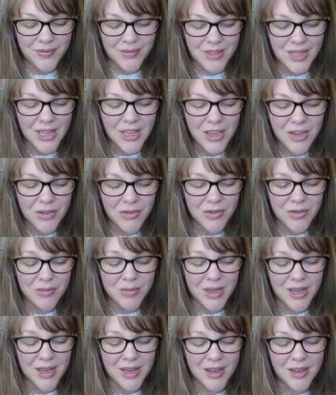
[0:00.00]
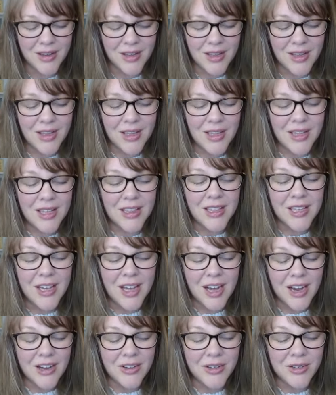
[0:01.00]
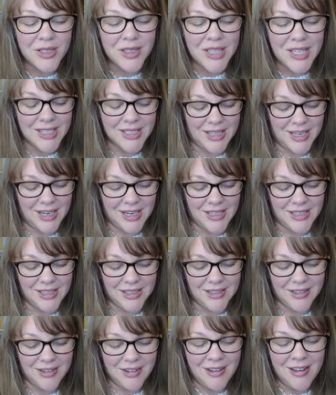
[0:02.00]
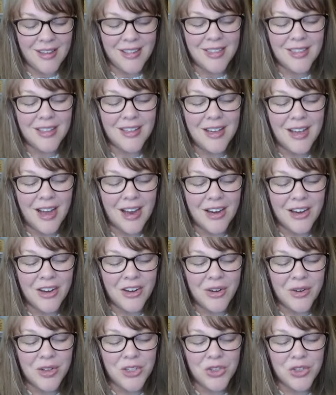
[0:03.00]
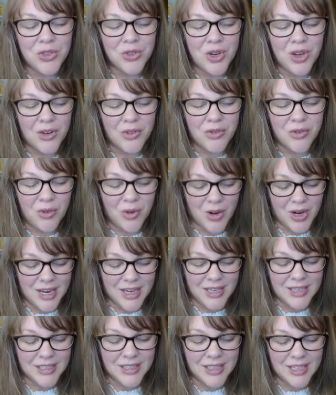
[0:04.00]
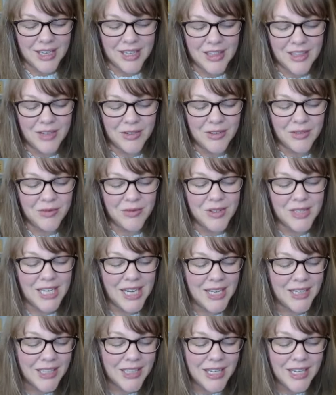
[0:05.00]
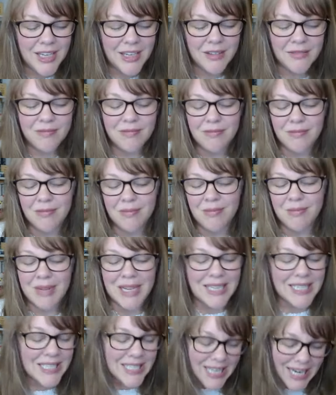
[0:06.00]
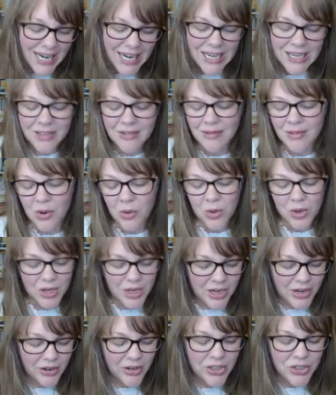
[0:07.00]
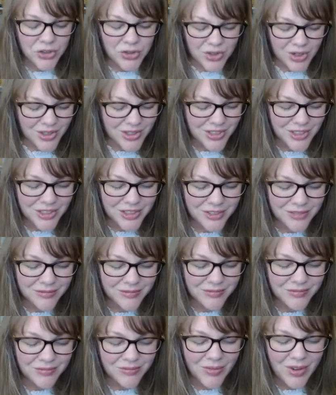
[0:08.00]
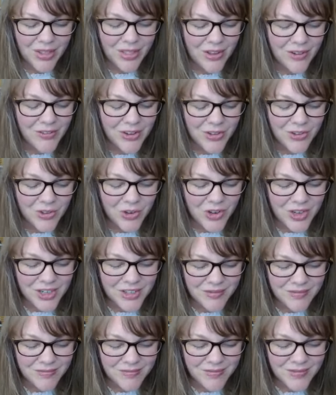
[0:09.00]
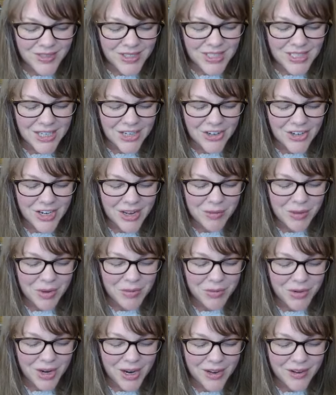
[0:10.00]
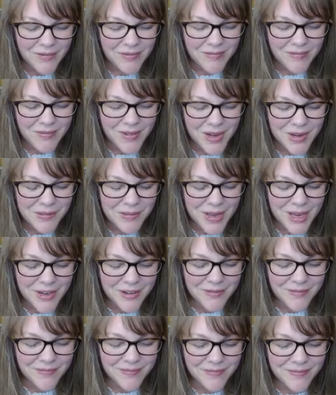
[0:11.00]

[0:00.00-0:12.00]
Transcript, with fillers: Thank you for being the God who sees us, the God who is strong for us in the daily, mundane, ordinary struggles. We love you, Lord. It's in your name we pray. Amen.